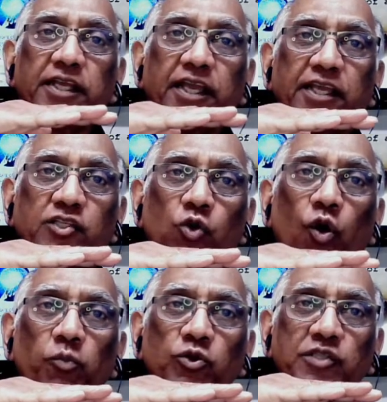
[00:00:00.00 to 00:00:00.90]
is
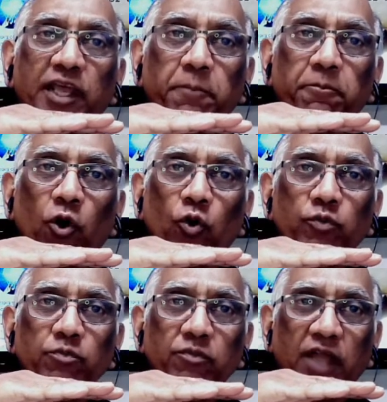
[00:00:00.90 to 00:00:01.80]
almost like prone,
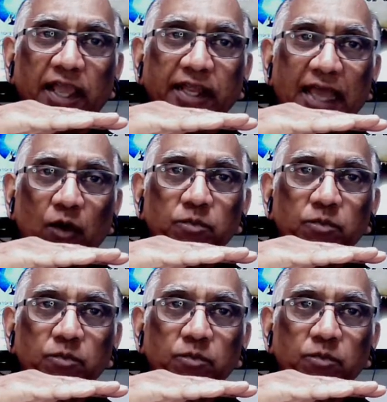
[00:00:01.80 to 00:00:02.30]
lying down.